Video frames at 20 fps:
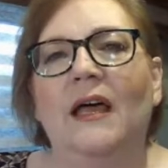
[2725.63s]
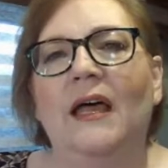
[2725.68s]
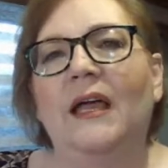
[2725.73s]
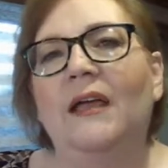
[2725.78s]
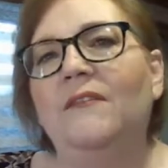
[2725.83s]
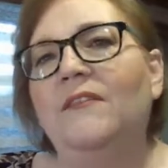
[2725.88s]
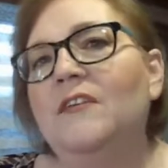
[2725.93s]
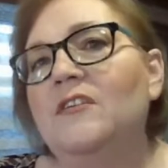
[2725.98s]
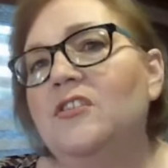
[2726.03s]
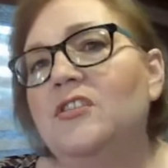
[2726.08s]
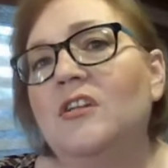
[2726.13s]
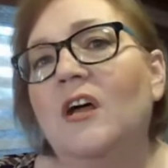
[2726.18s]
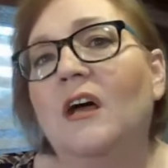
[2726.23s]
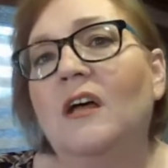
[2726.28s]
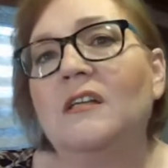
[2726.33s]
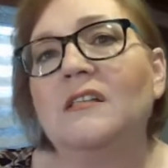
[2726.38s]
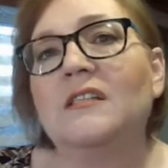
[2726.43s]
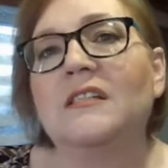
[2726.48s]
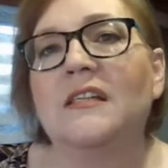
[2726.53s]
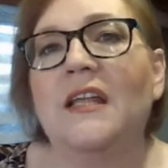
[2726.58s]
Hey, if you
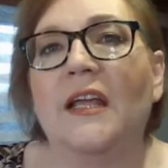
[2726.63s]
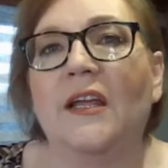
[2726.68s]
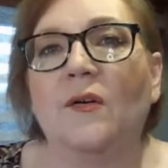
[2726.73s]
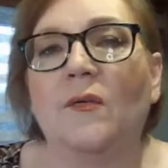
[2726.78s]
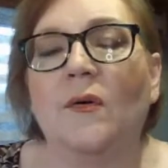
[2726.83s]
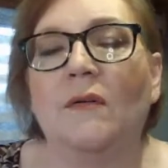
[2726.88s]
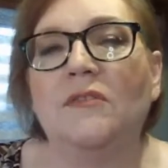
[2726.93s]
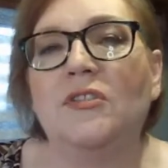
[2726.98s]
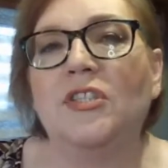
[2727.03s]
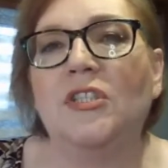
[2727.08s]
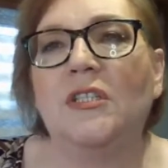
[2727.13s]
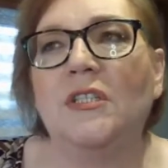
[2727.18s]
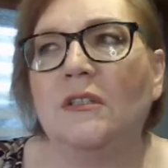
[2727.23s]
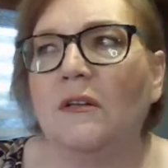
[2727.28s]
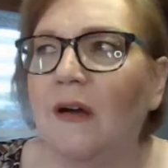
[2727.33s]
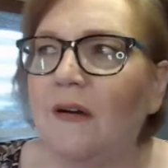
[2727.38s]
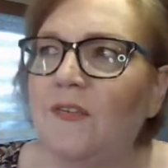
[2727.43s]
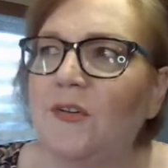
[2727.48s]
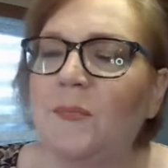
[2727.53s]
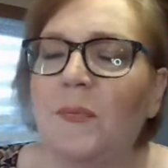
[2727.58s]
saw a snake, what would you
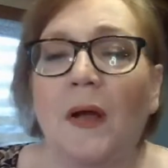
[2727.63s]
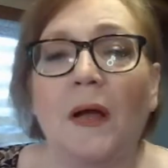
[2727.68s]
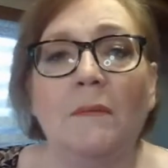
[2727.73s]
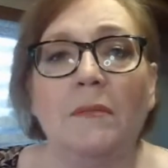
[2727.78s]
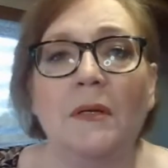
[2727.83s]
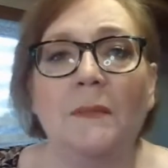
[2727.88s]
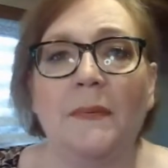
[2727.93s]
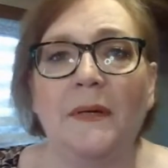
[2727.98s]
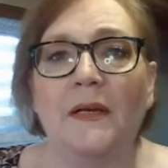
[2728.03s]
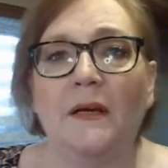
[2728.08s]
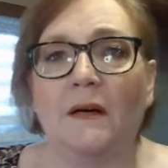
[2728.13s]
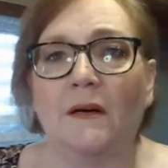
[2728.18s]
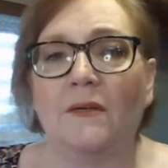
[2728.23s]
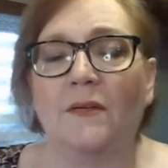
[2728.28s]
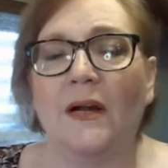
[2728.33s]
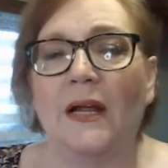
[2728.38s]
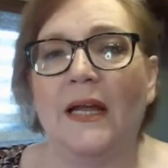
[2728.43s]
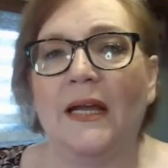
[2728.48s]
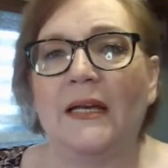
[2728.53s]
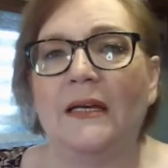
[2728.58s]
do? I would probably be all
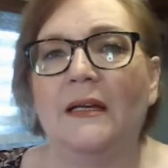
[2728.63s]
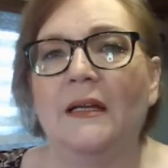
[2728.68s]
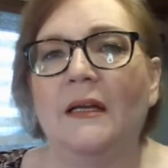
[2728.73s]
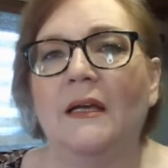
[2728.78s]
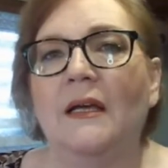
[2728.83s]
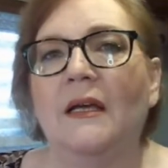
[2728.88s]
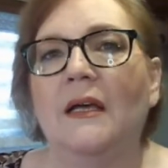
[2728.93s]
right.